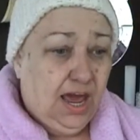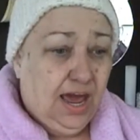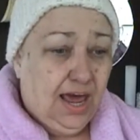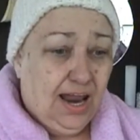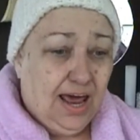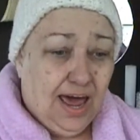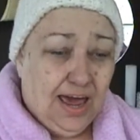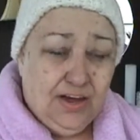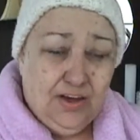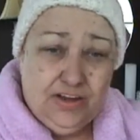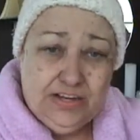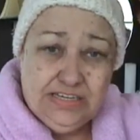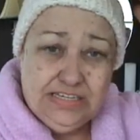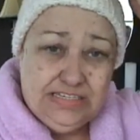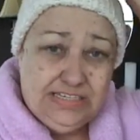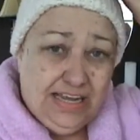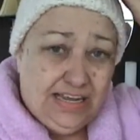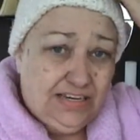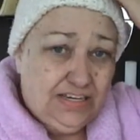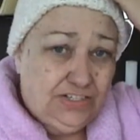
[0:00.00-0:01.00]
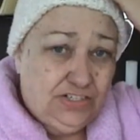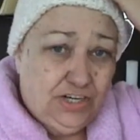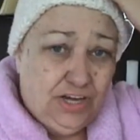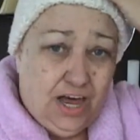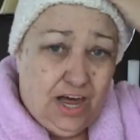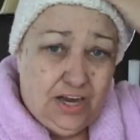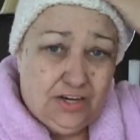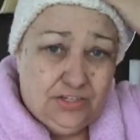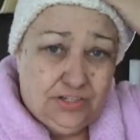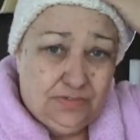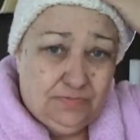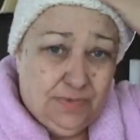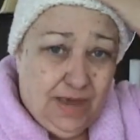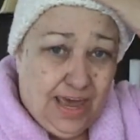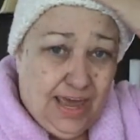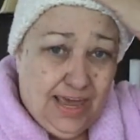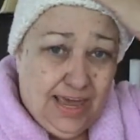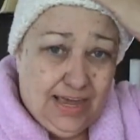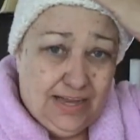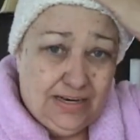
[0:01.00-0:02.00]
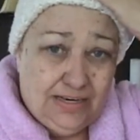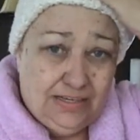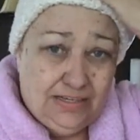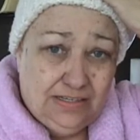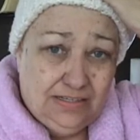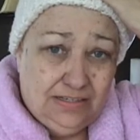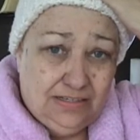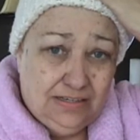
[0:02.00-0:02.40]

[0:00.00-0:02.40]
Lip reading: and I couldn't stand to touch my head.